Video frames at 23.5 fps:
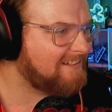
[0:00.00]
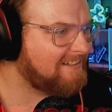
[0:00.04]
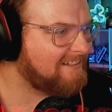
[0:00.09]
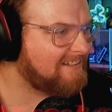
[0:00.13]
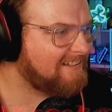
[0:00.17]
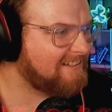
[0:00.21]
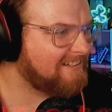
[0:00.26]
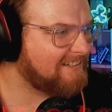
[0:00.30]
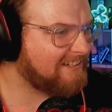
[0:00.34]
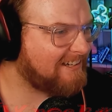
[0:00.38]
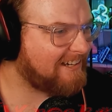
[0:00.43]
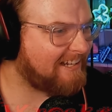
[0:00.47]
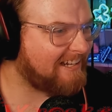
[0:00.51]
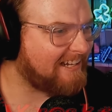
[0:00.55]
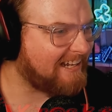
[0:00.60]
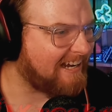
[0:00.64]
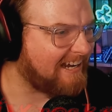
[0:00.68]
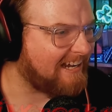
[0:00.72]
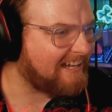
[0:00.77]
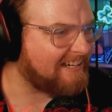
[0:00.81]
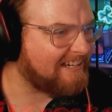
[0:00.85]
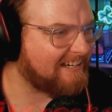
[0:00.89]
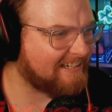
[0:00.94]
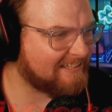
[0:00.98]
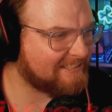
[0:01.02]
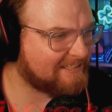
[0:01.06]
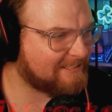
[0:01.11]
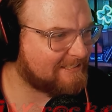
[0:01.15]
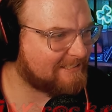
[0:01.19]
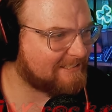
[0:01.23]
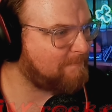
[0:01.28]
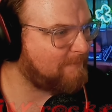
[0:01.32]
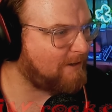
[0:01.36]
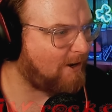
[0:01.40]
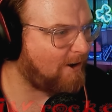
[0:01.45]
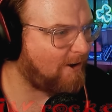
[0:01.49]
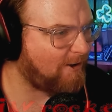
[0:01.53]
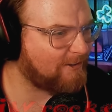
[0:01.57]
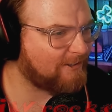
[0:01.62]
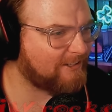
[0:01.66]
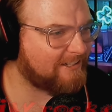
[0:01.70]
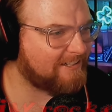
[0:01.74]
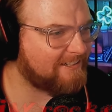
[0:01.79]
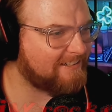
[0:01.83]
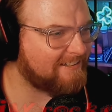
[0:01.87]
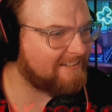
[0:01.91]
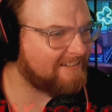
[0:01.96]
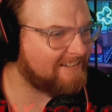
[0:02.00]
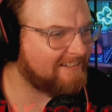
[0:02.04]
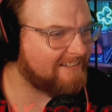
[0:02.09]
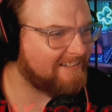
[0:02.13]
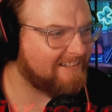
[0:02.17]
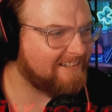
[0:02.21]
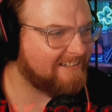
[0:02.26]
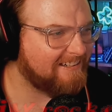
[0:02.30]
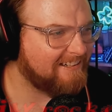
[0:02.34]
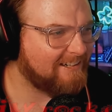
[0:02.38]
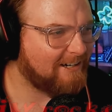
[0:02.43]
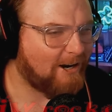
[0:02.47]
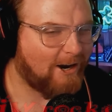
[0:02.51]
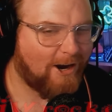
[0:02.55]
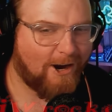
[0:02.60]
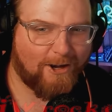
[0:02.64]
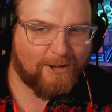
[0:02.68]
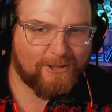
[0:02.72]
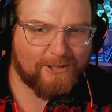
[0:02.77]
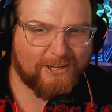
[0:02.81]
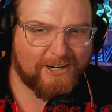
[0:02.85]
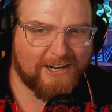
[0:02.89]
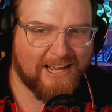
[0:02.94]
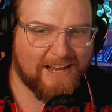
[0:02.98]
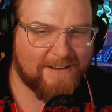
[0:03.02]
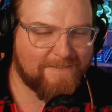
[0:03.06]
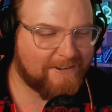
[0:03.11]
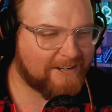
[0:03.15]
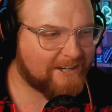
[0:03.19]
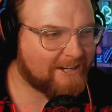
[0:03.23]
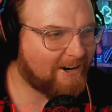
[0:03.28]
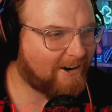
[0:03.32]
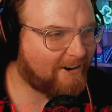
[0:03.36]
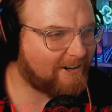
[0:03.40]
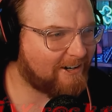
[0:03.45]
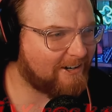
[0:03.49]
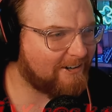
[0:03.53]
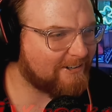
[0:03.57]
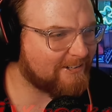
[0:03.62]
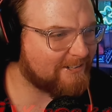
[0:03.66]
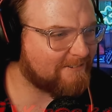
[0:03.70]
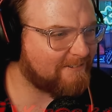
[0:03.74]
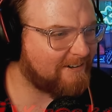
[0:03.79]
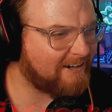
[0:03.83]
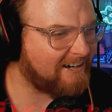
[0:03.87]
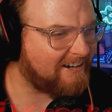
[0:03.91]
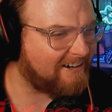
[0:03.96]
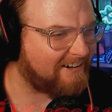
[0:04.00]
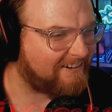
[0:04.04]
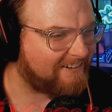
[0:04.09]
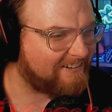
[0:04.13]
Look at that. That's hauling heavy cargo as well.